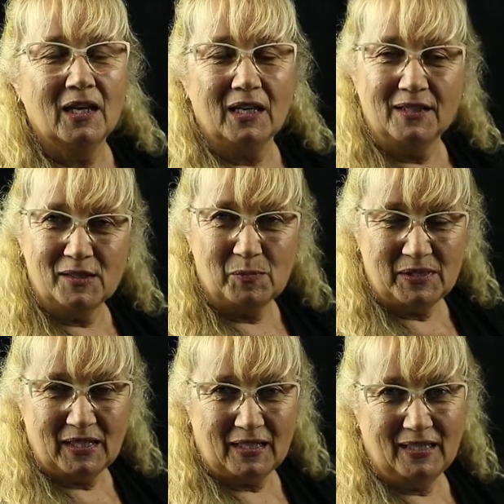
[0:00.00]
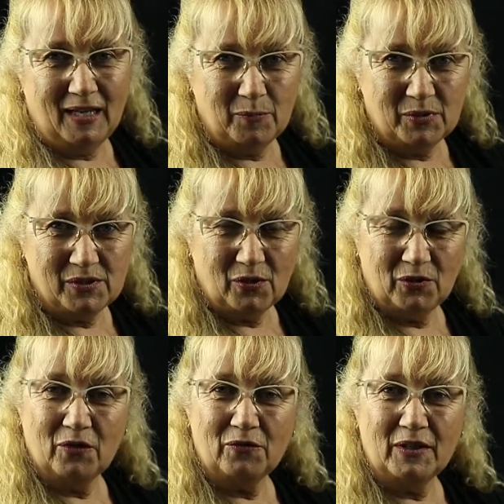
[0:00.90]
In this particular
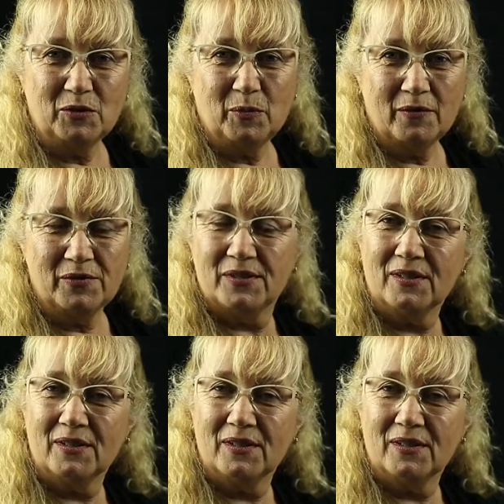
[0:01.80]
episode of Edubof,